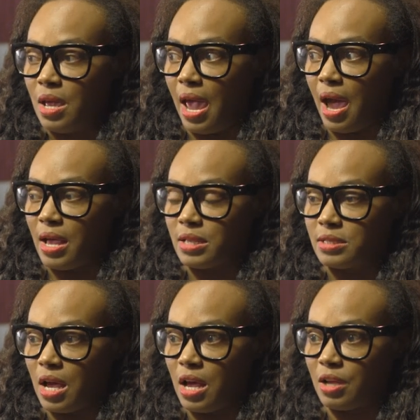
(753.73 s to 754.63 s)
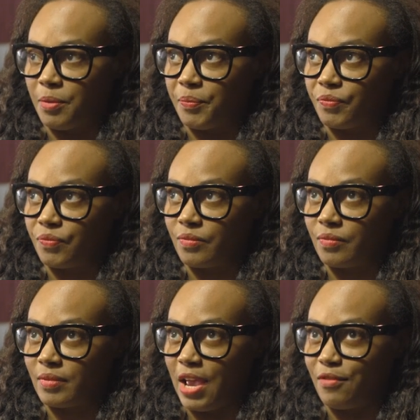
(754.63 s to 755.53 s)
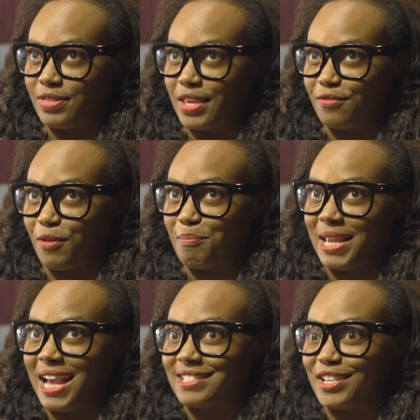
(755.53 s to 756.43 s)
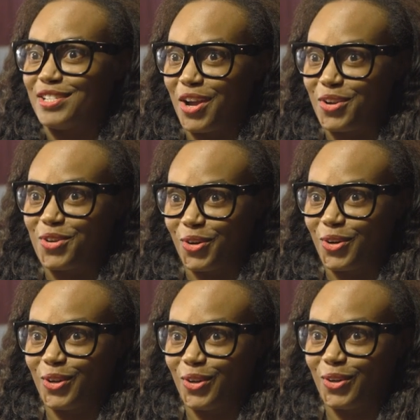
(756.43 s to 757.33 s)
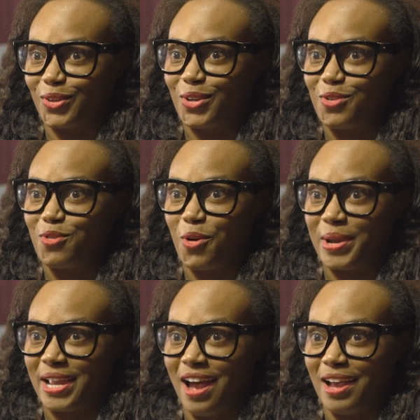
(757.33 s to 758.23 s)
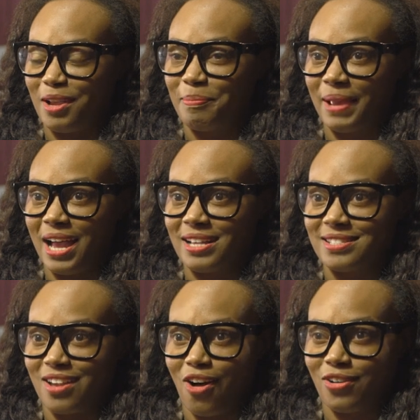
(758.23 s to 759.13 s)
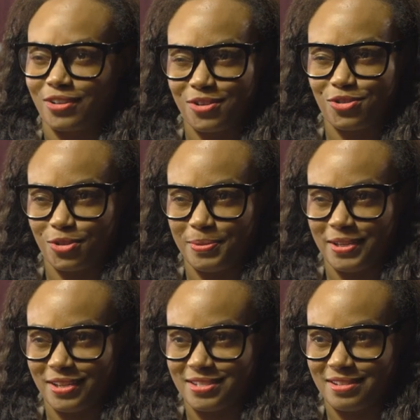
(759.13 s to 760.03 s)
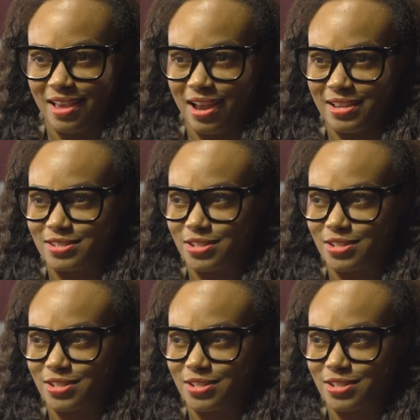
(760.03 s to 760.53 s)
And everything from me as a young girl growing up has all contributed to that.